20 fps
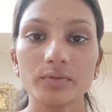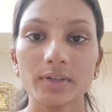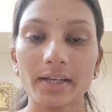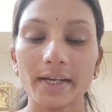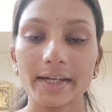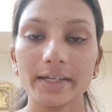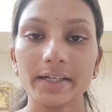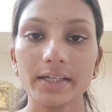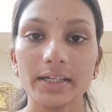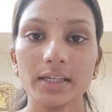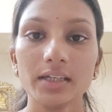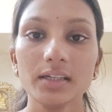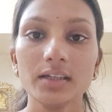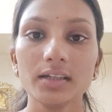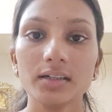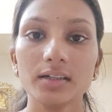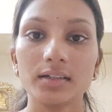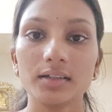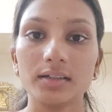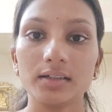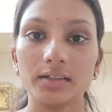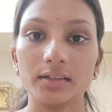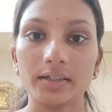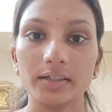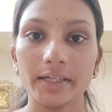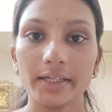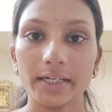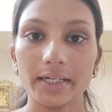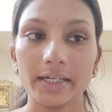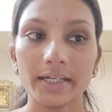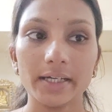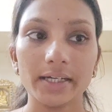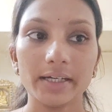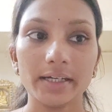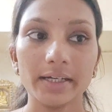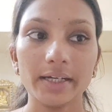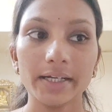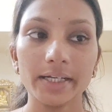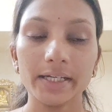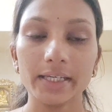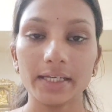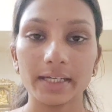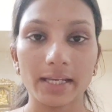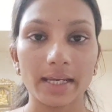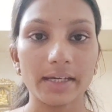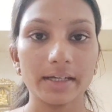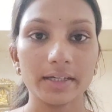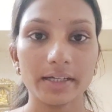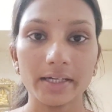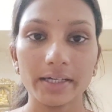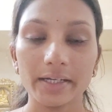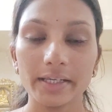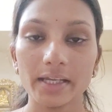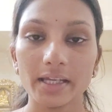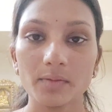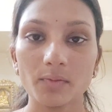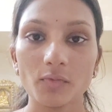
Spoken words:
1989, ADR